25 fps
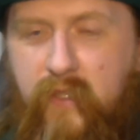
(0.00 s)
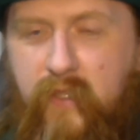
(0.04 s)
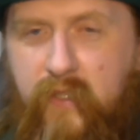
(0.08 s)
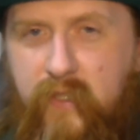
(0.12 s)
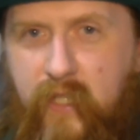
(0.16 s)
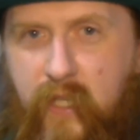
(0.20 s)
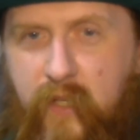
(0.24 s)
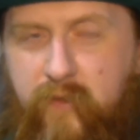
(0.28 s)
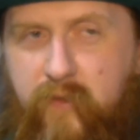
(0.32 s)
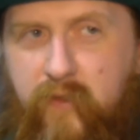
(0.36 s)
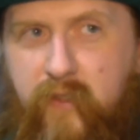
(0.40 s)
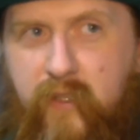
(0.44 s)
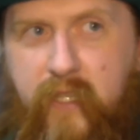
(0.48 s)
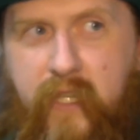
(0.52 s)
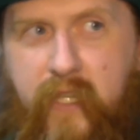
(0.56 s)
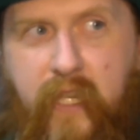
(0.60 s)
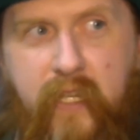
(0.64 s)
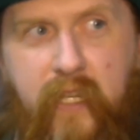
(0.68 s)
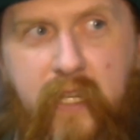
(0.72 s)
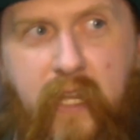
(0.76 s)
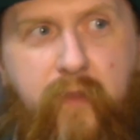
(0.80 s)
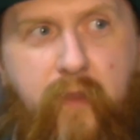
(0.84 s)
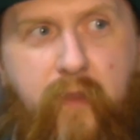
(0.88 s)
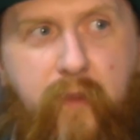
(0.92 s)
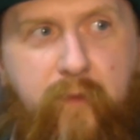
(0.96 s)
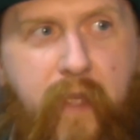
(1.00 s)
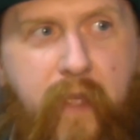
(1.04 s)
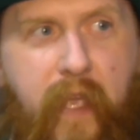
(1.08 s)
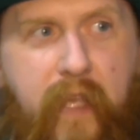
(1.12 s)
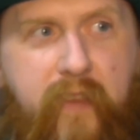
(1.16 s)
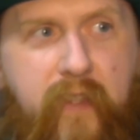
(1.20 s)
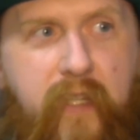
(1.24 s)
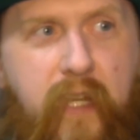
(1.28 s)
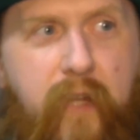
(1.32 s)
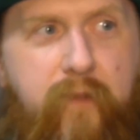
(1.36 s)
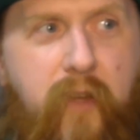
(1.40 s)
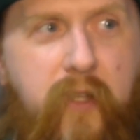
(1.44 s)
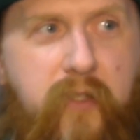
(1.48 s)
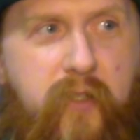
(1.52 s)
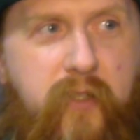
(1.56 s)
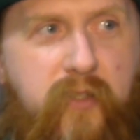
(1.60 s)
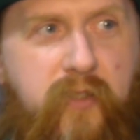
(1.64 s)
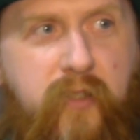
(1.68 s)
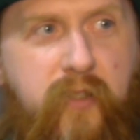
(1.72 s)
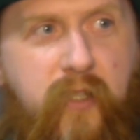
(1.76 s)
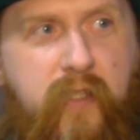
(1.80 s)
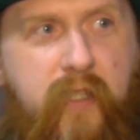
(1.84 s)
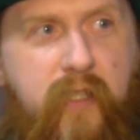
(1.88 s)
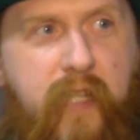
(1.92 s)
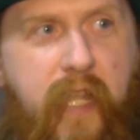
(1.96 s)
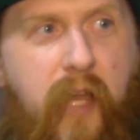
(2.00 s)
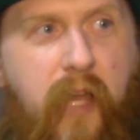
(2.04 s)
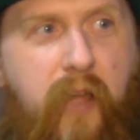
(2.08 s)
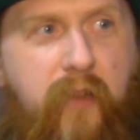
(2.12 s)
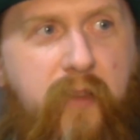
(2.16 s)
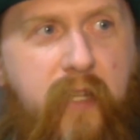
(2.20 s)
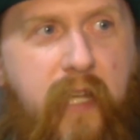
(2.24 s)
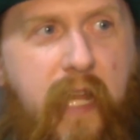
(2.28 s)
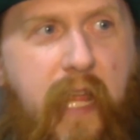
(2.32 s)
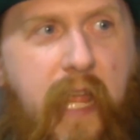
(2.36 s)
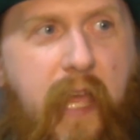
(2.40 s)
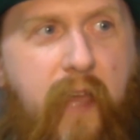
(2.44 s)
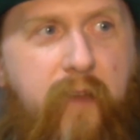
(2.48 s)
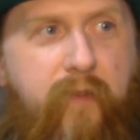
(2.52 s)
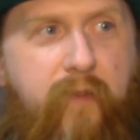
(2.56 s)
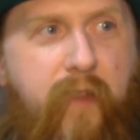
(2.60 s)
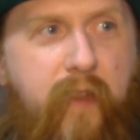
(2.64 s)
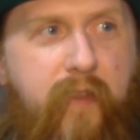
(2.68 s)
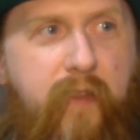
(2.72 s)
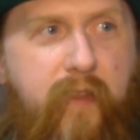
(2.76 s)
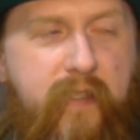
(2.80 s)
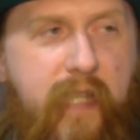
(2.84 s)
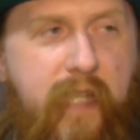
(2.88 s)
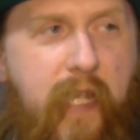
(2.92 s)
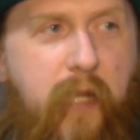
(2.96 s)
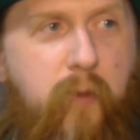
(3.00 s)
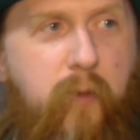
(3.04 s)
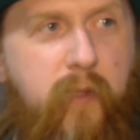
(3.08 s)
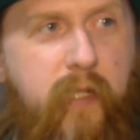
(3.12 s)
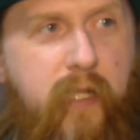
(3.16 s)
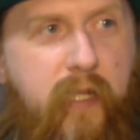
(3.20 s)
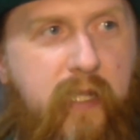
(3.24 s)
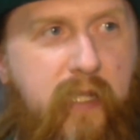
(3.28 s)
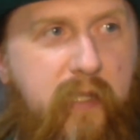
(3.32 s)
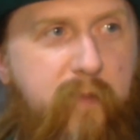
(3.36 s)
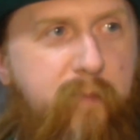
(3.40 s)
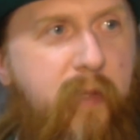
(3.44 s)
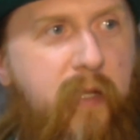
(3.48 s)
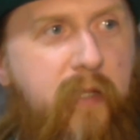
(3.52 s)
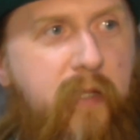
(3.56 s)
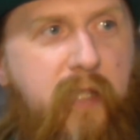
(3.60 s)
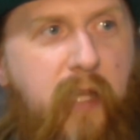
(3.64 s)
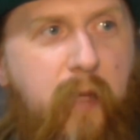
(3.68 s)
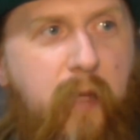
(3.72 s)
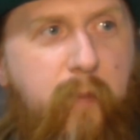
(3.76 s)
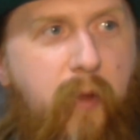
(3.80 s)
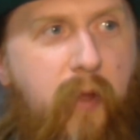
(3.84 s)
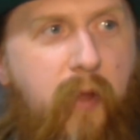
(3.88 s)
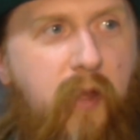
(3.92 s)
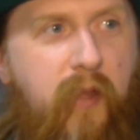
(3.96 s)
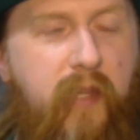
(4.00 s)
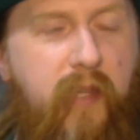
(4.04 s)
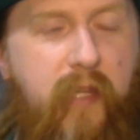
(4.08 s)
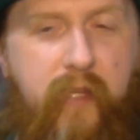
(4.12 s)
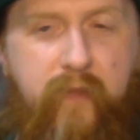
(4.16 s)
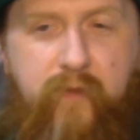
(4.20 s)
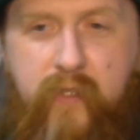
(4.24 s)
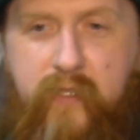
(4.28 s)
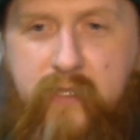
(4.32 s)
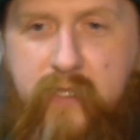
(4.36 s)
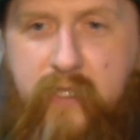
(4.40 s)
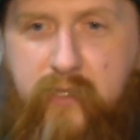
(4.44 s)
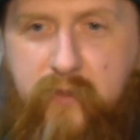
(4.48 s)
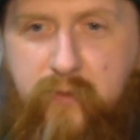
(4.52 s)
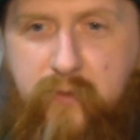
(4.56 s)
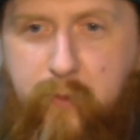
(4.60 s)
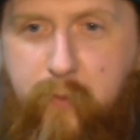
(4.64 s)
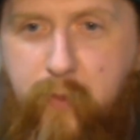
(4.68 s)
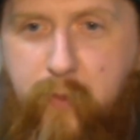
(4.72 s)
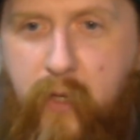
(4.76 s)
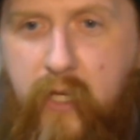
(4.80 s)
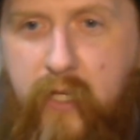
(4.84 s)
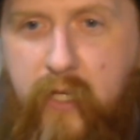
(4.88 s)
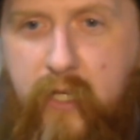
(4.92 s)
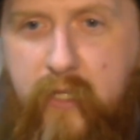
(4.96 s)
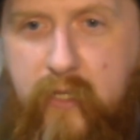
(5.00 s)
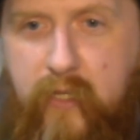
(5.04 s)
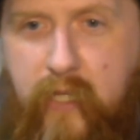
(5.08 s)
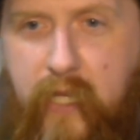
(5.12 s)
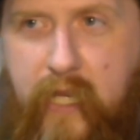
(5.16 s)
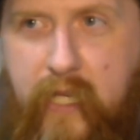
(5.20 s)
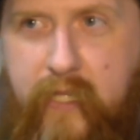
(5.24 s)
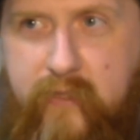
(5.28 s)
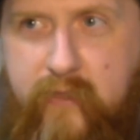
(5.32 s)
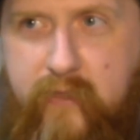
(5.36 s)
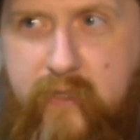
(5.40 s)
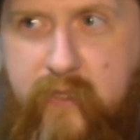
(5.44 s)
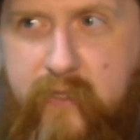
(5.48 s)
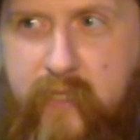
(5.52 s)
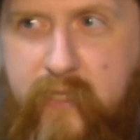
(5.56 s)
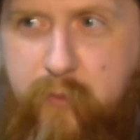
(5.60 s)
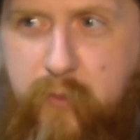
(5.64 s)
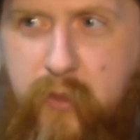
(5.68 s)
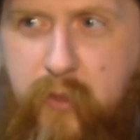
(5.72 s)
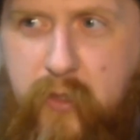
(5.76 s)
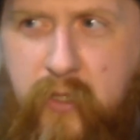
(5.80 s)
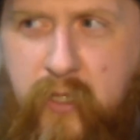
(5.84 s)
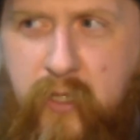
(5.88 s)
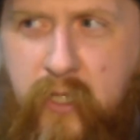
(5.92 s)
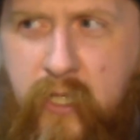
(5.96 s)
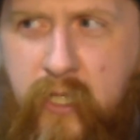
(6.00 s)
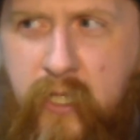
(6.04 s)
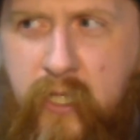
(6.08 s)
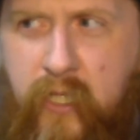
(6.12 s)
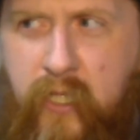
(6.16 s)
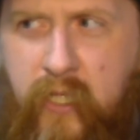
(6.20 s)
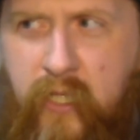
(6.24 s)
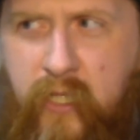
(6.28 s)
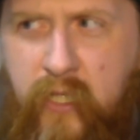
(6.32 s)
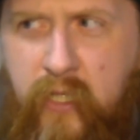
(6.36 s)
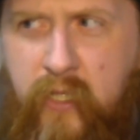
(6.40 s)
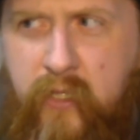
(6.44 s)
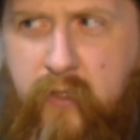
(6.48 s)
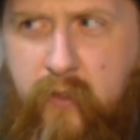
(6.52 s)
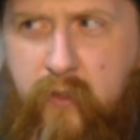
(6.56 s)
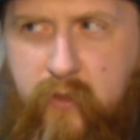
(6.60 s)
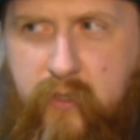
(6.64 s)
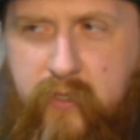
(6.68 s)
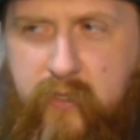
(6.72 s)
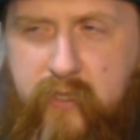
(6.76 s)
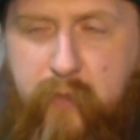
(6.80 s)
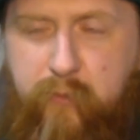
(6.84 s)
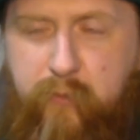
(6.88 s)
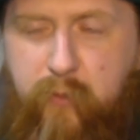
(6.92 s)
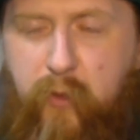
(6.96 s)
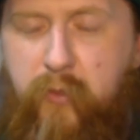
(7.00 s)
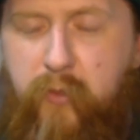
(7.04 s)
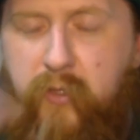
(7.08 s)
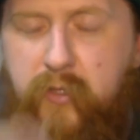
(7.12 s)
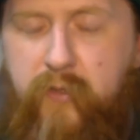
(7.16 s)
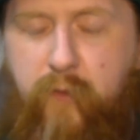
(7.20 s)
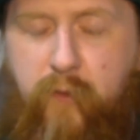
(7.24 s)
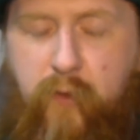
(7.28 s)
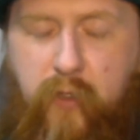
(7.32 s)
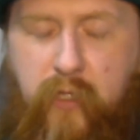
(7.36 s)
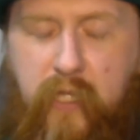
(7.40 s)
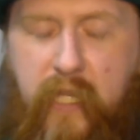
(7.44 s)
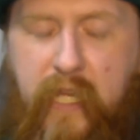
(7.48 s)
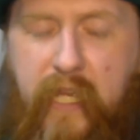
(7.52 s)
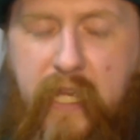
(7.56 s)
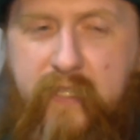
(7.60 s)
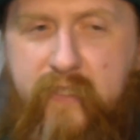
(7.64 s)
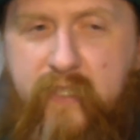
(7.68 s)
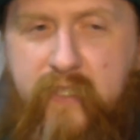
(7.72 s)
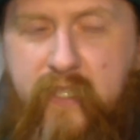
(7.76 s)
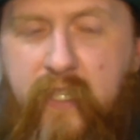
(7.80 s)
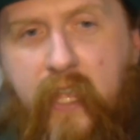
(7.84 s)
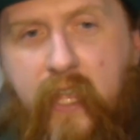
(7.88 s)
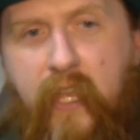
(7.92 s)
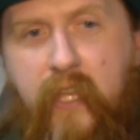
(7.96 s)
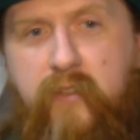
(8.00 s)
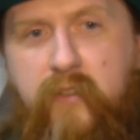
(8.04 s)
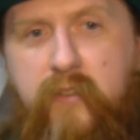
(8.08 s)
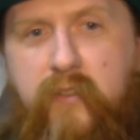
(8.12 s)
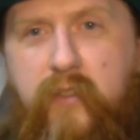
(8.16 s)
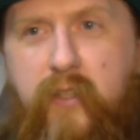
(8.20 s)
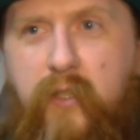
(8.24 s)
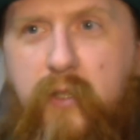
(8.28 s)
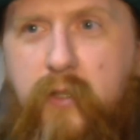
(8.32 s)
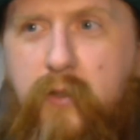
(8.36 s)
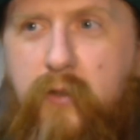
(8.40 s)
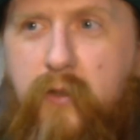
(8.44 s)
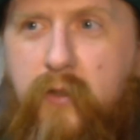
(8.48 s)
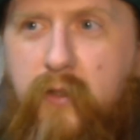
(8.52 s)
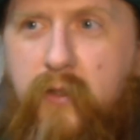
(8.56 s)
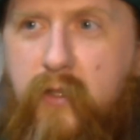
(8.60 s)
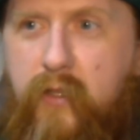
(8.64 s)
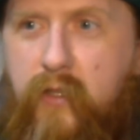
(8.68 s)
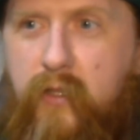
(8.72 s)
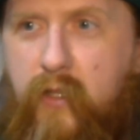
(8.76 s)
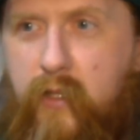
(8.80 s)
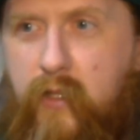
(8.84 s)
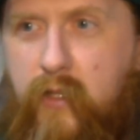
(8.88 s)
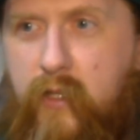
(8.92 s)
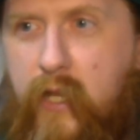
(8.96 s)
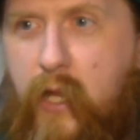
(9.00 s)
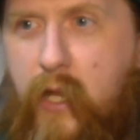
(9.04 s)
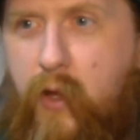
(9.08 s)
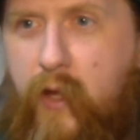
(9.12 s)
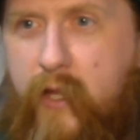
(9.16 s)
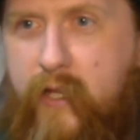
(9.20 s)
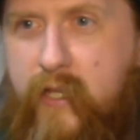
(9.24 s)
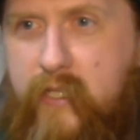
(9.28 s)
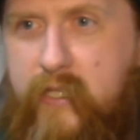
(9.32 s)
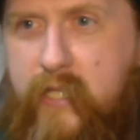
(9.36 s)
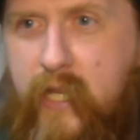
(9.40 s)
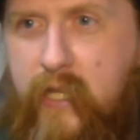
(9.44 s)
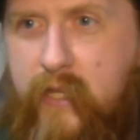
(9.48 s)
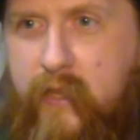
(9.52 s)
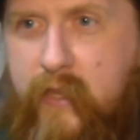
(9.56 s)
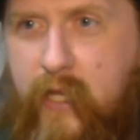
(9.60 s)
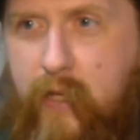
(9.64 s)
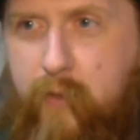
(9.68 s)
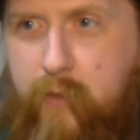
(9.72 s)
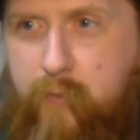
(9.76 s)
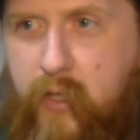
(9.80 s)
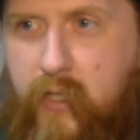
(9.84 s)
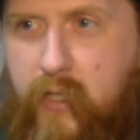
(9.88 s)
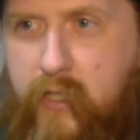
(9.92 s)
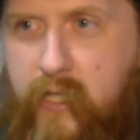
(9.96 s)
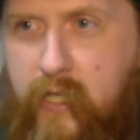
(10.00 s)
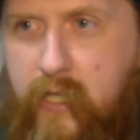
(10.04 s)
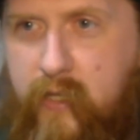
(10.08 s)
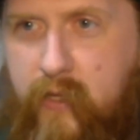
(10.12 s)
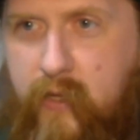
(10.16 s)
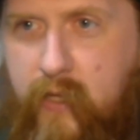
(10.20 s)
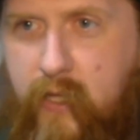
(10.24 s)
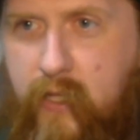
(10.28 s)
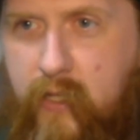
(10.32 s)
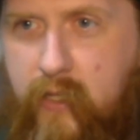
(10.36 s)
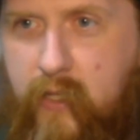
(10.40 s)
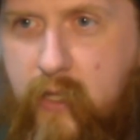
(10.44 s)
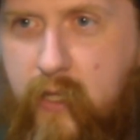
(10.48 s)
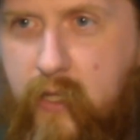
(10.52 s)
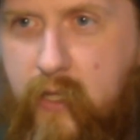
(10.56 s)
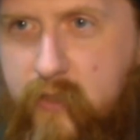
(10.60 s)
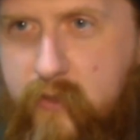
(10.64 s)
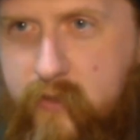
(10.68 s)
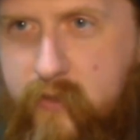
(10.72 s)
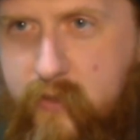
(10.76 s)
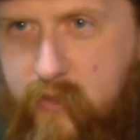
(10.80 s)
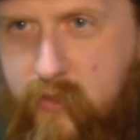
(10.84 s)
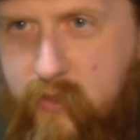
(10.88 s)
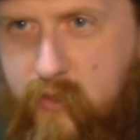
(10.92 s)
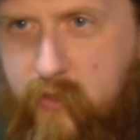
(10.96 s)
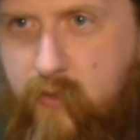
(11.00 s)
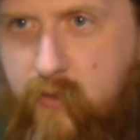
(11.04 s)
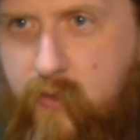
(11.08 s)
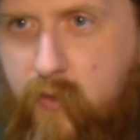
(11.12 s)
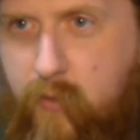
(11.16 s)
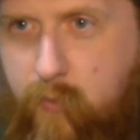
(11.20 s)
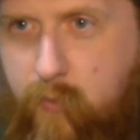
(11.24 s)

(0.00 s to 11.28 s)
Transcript: Definitely. And the fact that I've understood now that I have this equity that's built up even since we bought it last December, December before last. And so now I can take that money that gets